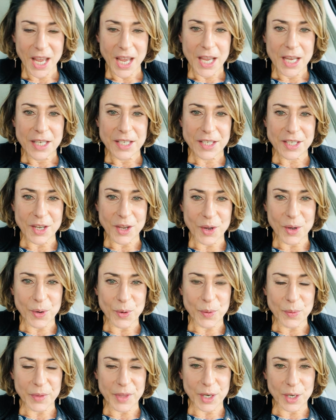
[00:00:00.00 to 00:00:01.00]
So
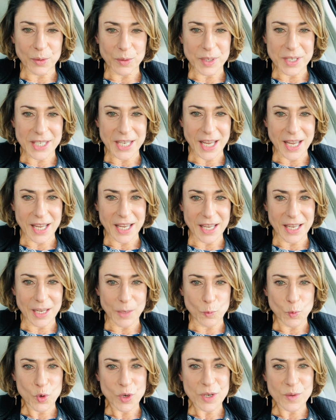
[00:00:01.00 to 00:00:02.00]
there was a
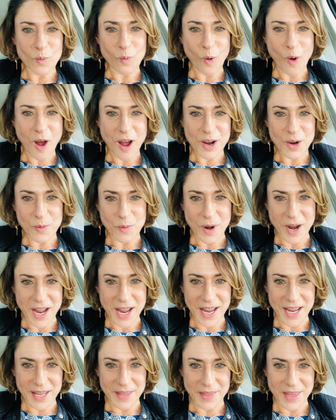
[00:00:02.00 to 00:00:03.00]
wooden
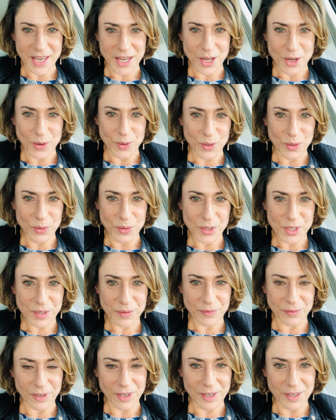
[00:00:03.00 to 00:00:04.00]
walkway that goes
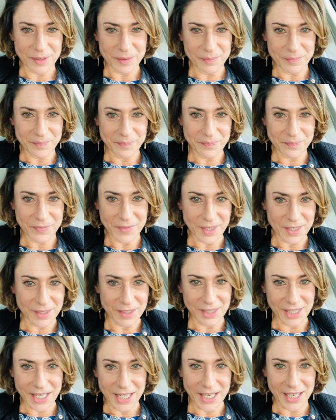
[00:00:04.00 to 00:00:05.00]
from the
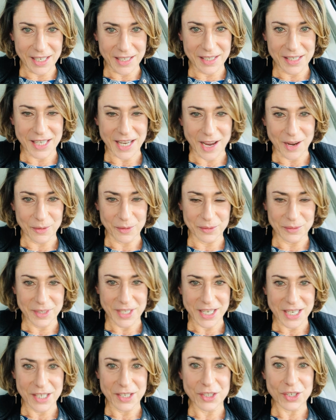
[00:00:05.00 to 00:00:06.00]
land down
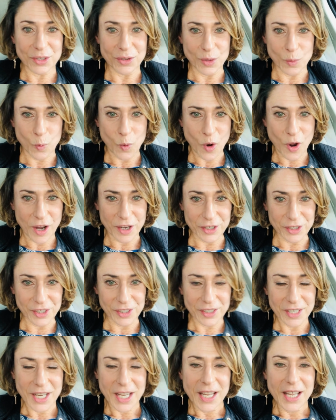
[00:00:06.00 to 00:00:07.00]
into the water.